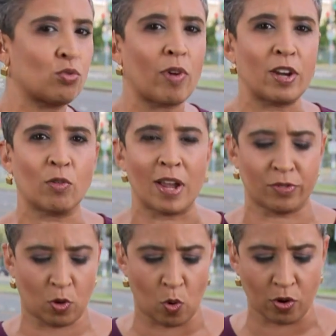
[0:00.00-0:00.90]
right
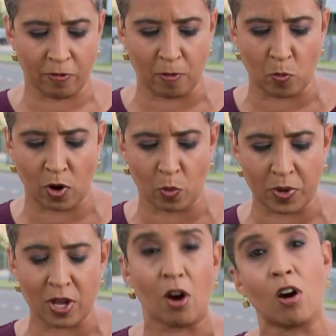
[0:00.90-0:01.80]
around the corner from where
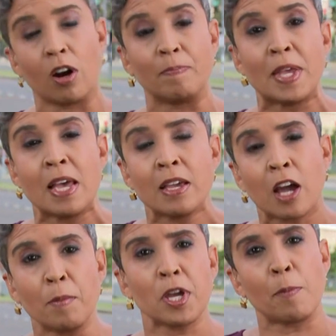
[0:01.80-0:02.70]
we are.
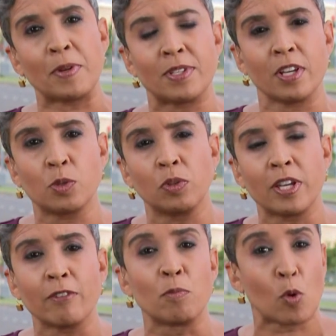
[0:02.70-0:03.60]
Coming up at 6, we'll
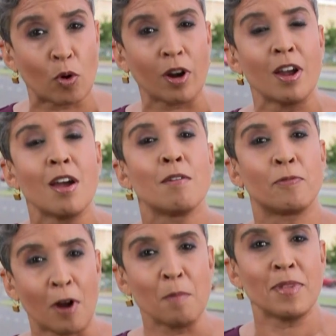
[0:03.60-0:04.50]
hear more
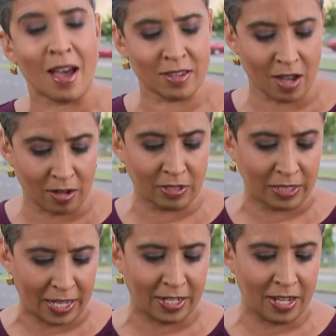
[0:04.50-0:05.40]
from that young
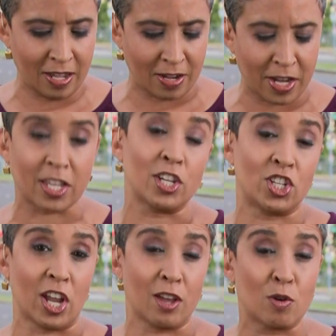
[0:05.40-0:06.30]
lady, Nikki
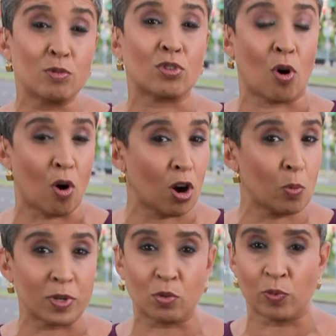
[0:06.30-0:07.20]
Shea, whose car
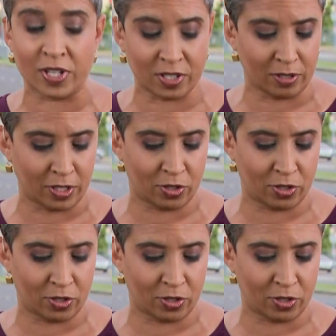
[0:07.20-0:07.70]
was recently